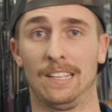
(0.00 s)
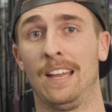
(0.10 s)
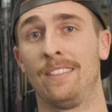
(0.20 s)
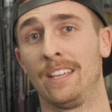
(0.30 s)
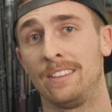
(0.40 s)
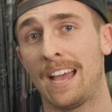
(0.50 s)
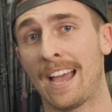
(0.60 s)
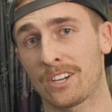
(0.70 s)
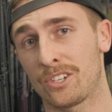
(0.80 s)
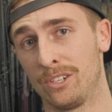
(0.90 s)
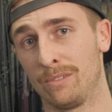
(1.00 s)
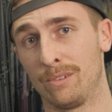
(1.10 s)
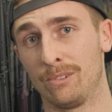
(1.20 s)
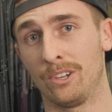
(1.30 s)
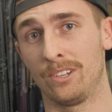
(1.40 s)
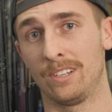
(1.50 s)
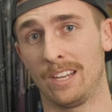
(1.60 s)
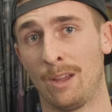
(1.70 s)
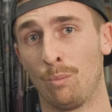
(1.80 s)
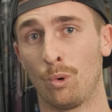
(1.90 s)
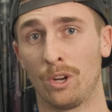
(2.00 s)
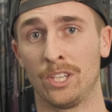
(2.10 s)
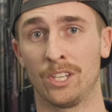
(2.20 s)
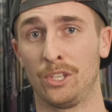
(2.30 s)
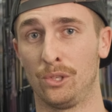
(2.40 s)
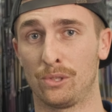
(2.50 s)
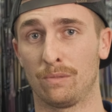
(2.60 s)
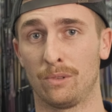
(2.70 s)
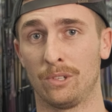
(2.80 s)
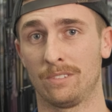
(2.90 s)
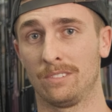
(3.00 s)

and then the action of the rod and what you're going to use it for.